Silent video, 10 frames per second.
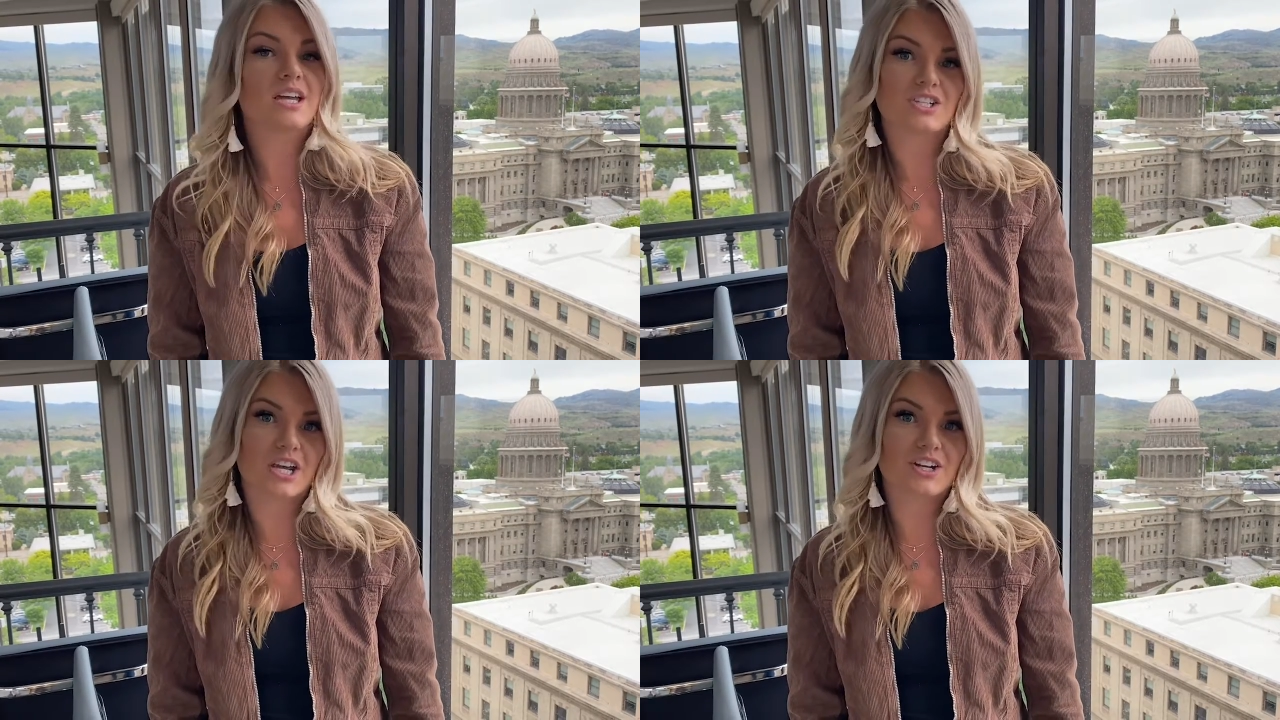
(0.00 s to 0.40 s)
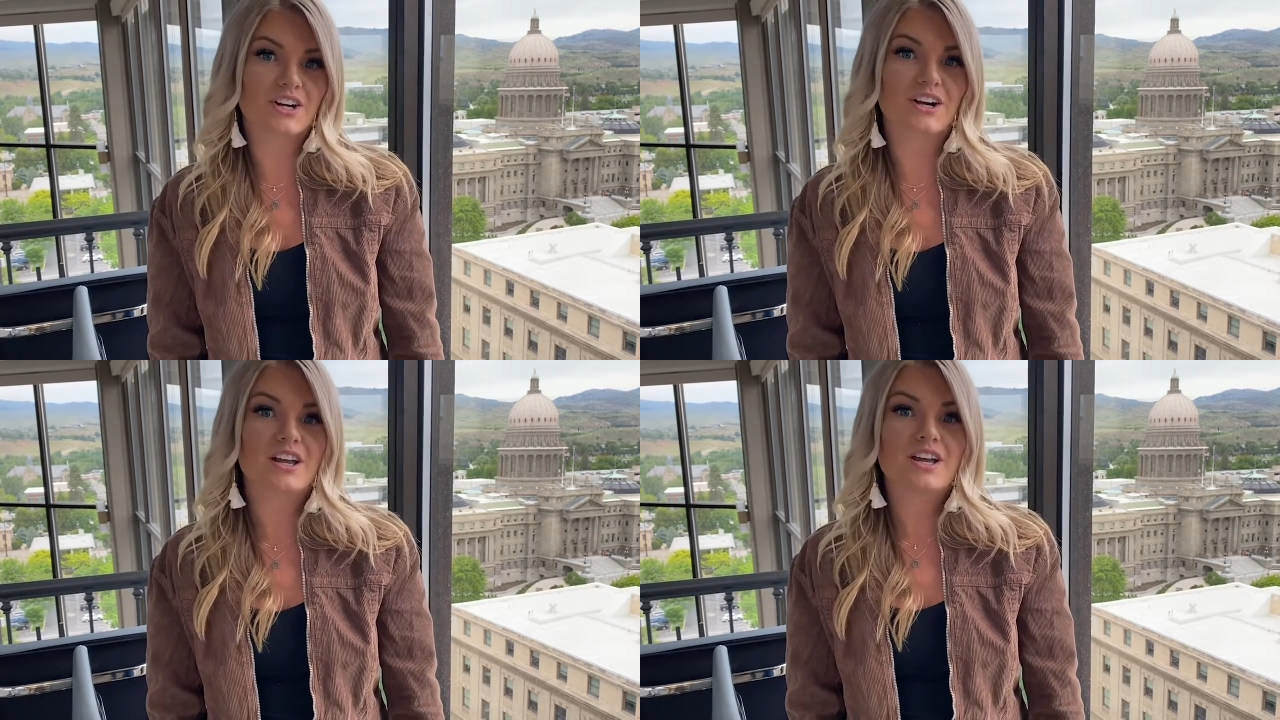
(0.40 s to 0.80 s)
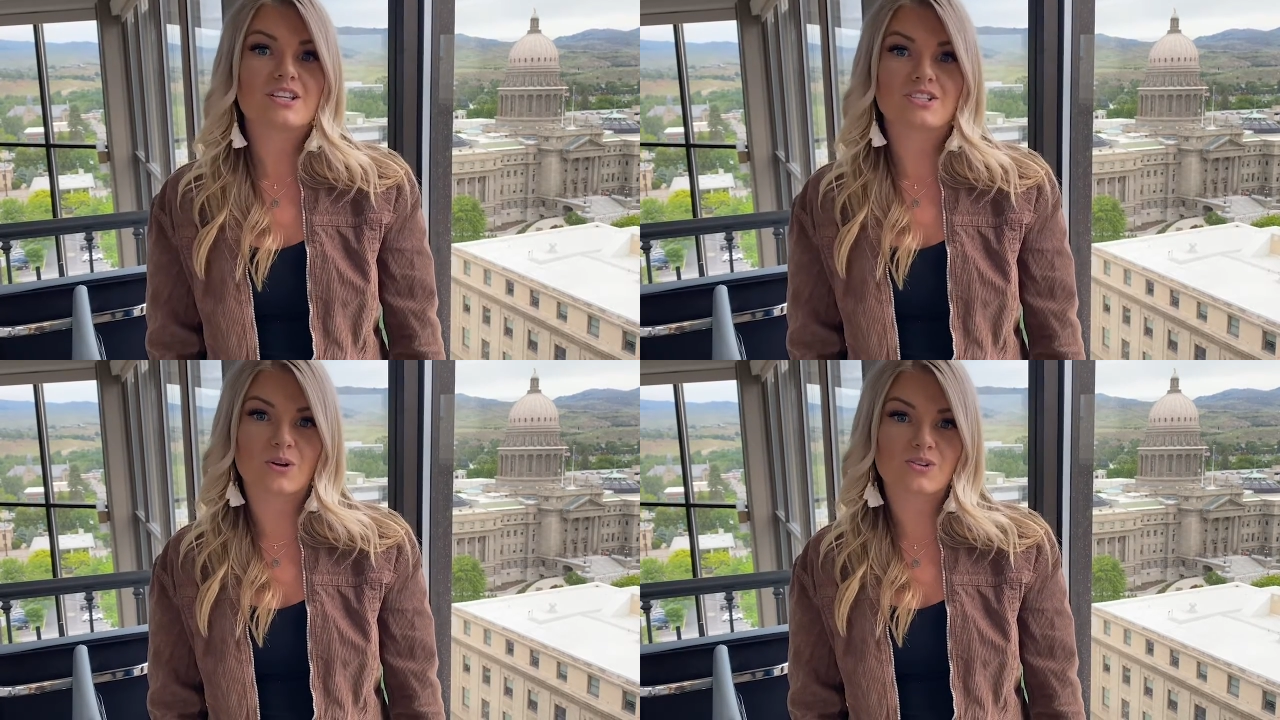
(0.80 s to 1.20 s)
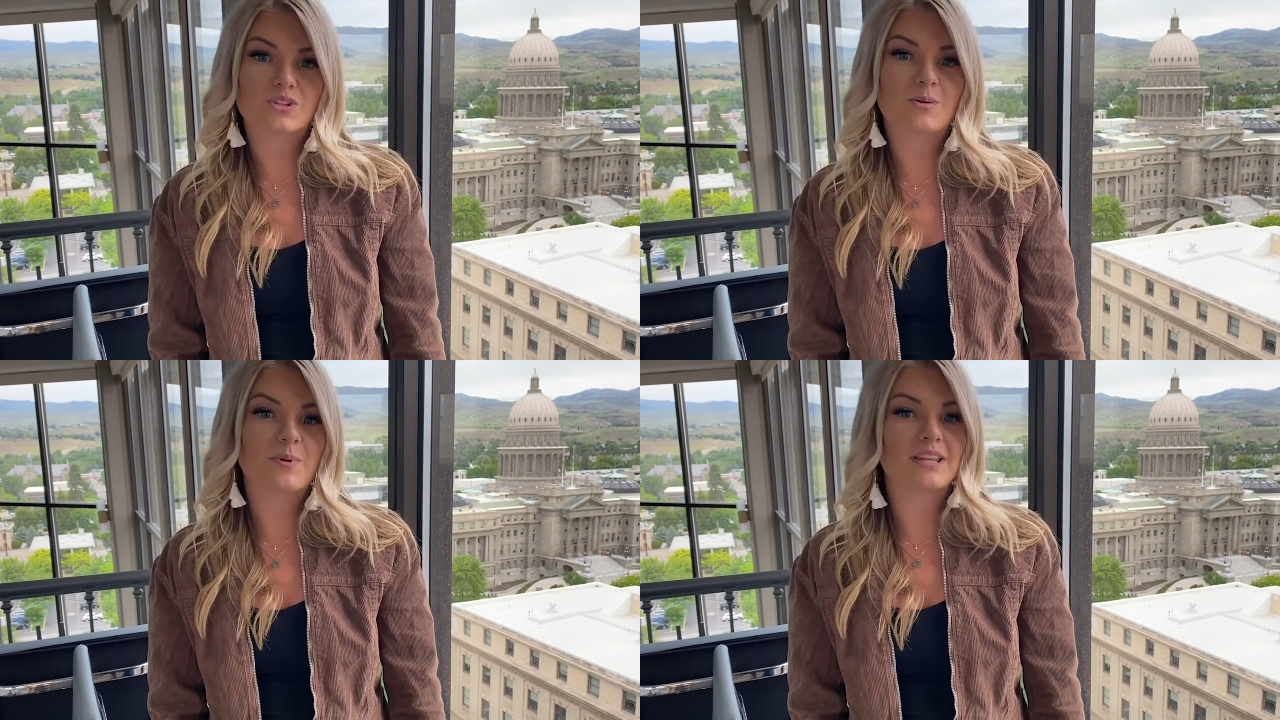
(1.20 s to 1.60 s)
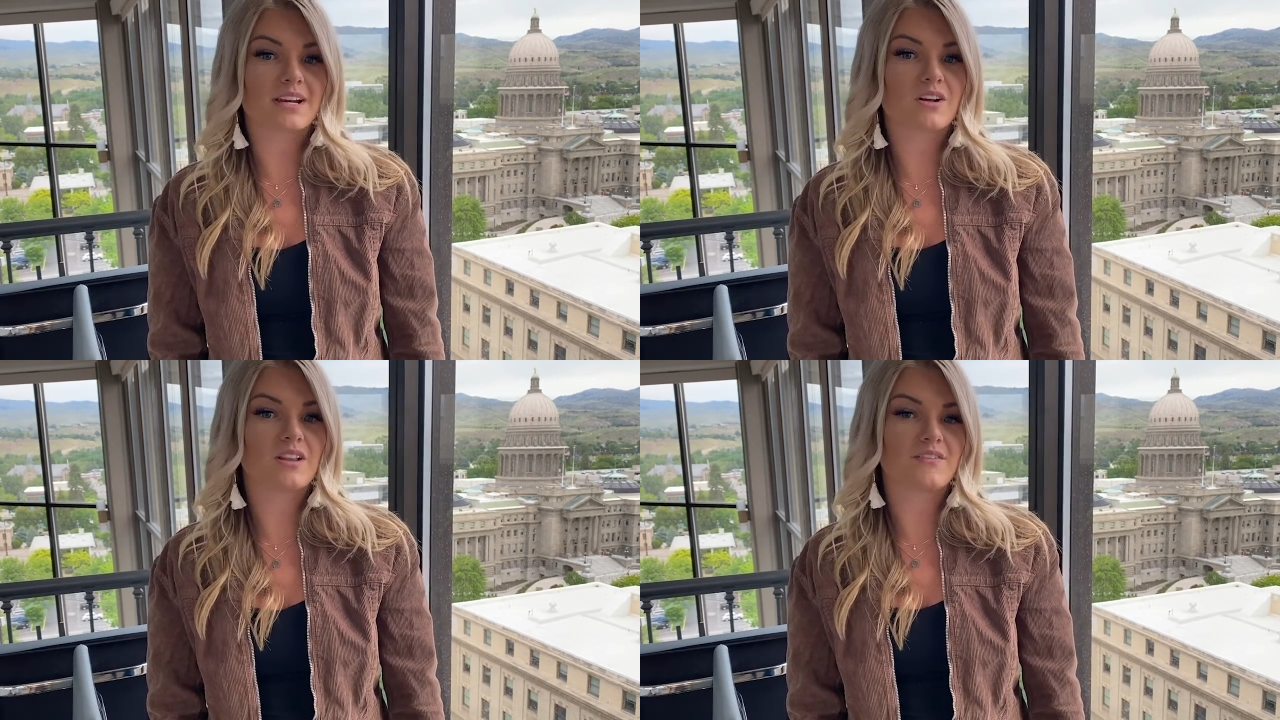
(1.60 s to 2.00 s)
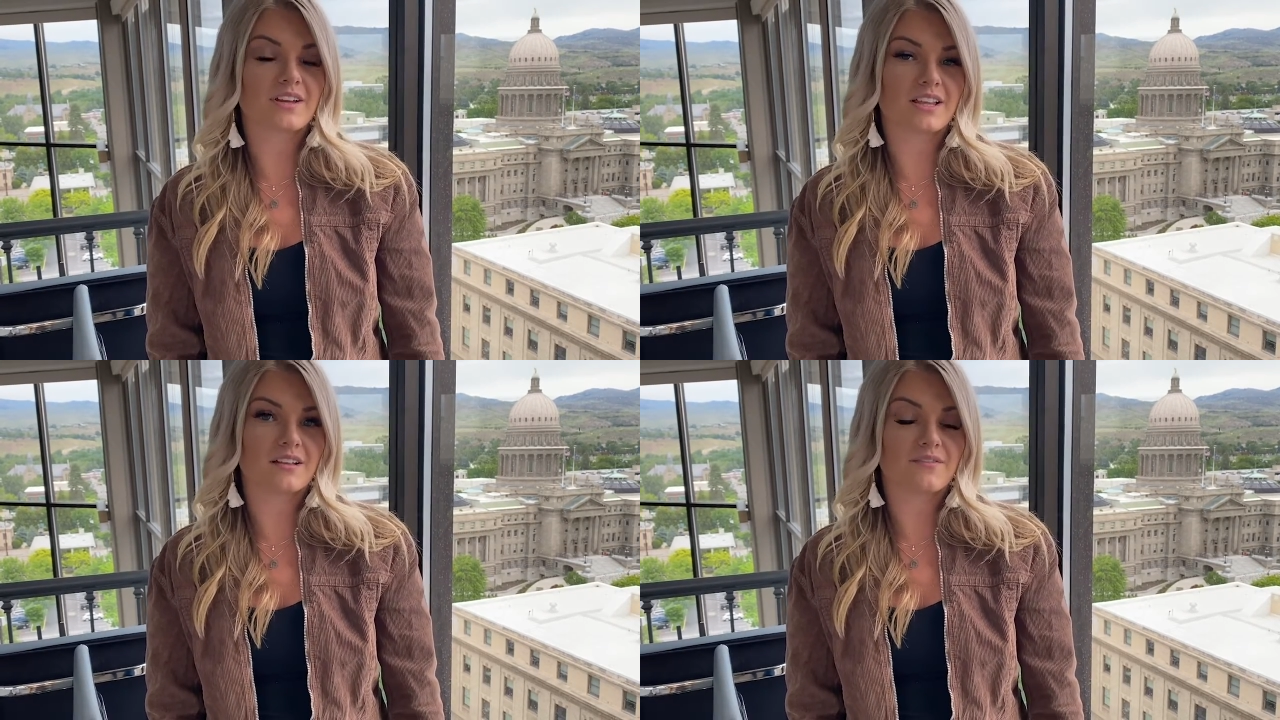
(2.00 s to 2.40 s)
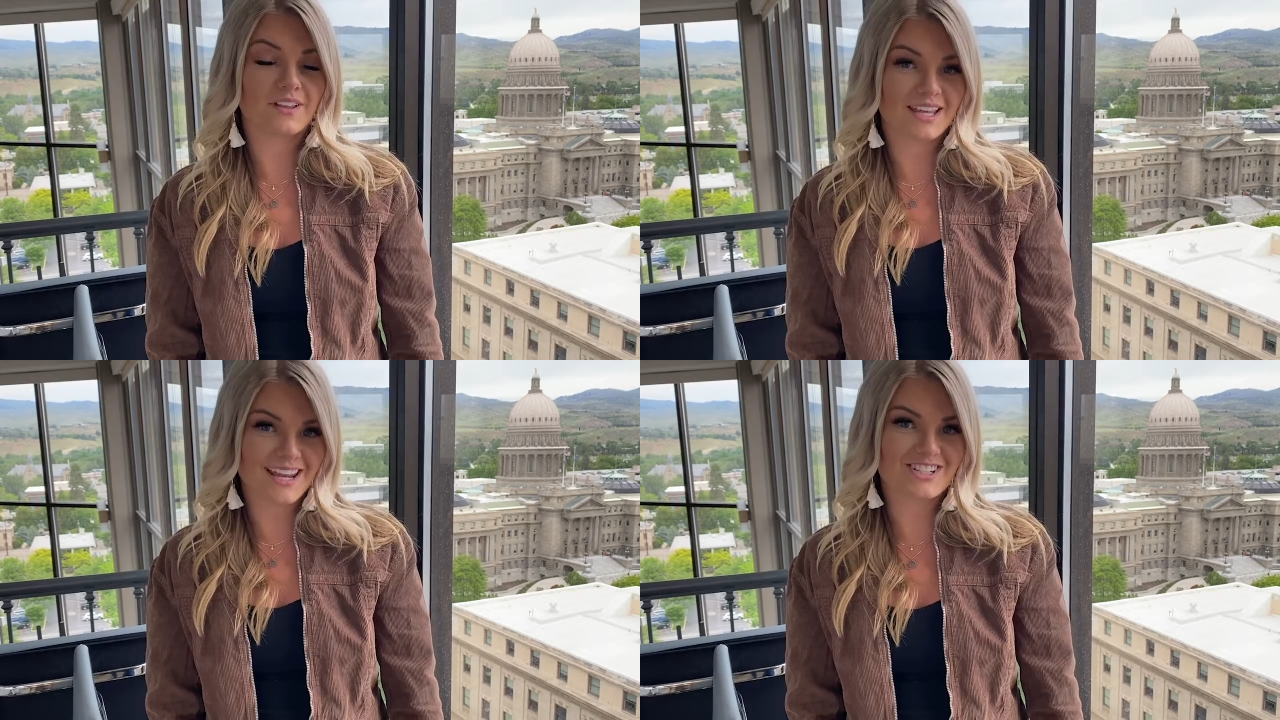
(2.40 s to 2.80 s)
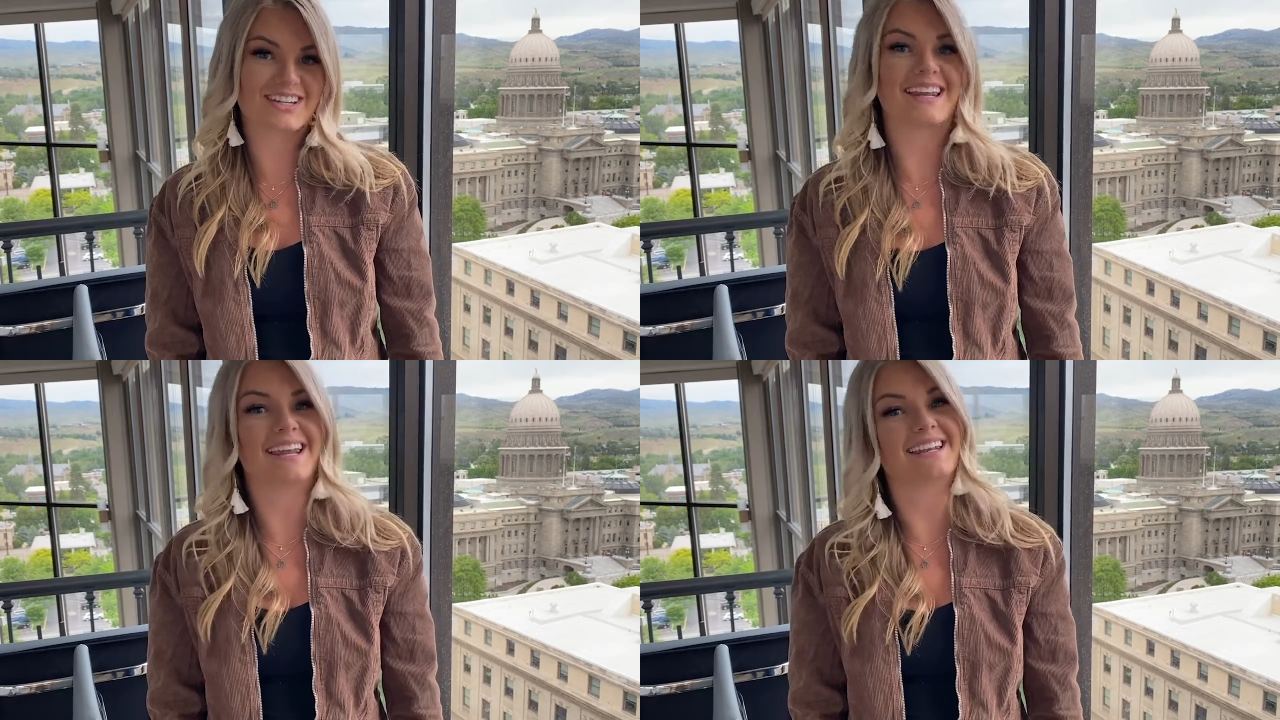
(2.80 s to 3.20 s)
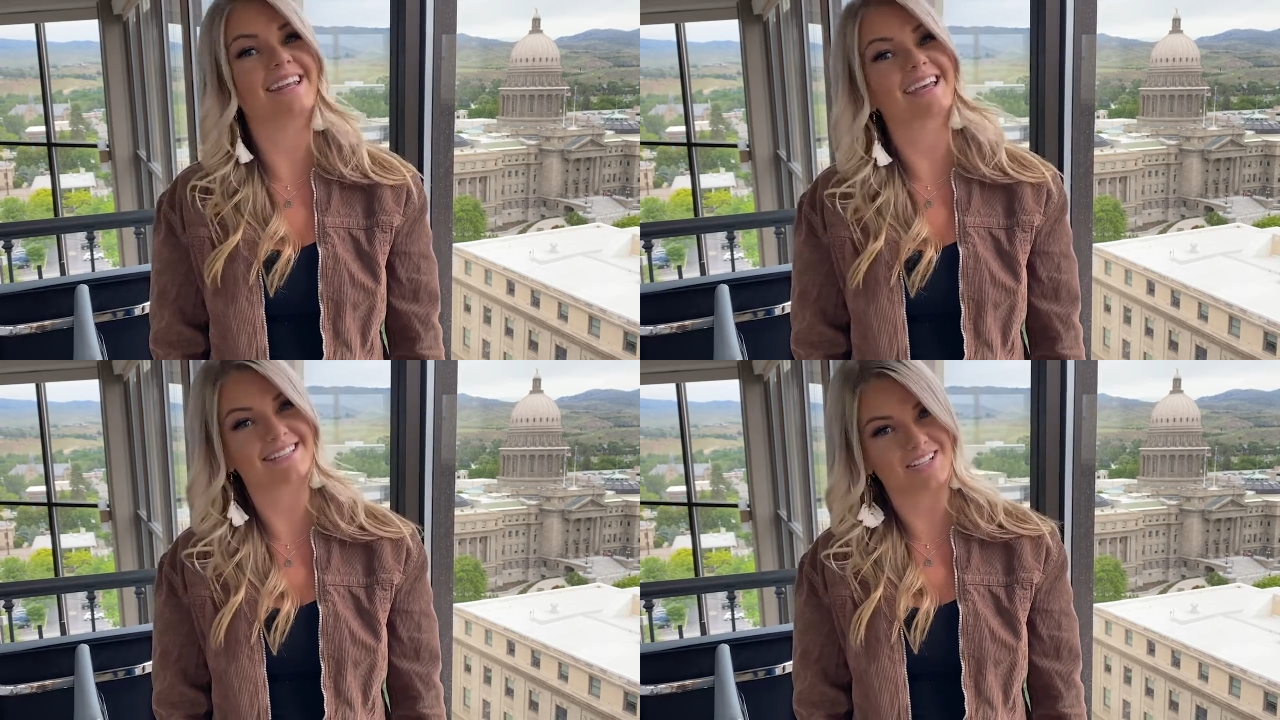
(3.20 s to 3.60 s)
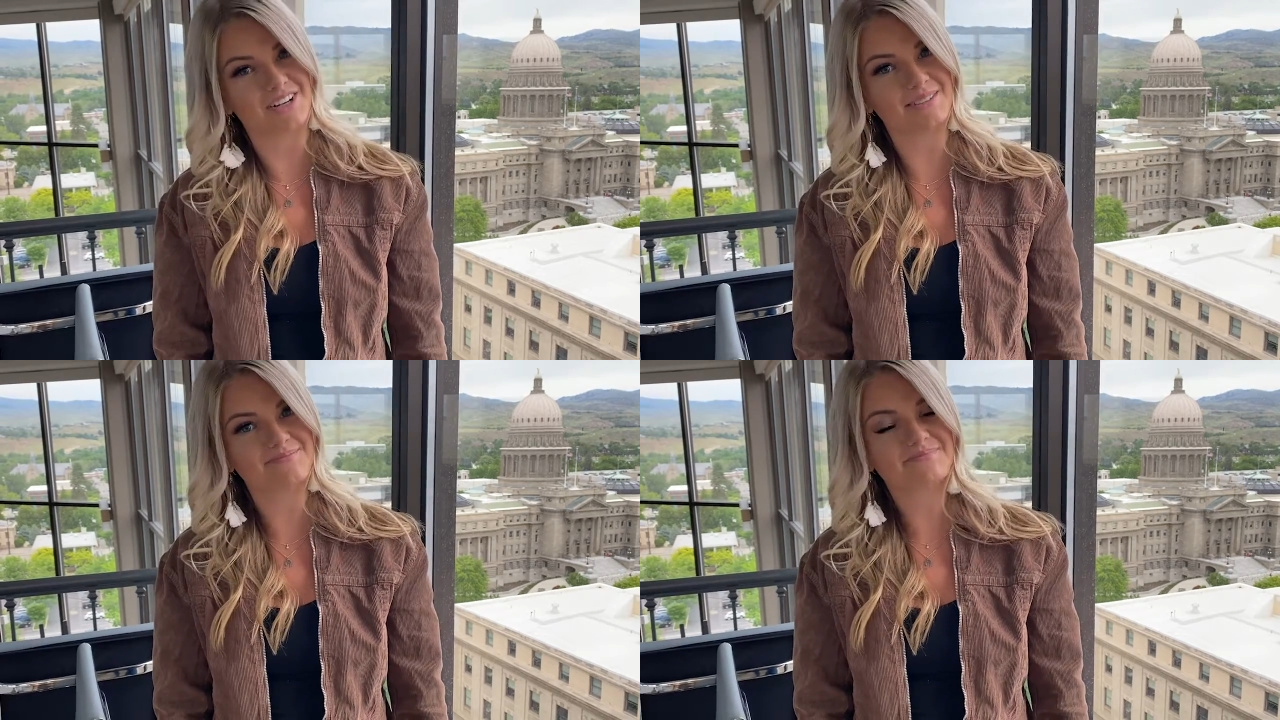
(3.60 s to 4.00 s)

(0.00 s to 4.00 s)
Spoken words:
gender, social, political affiliation, and etc.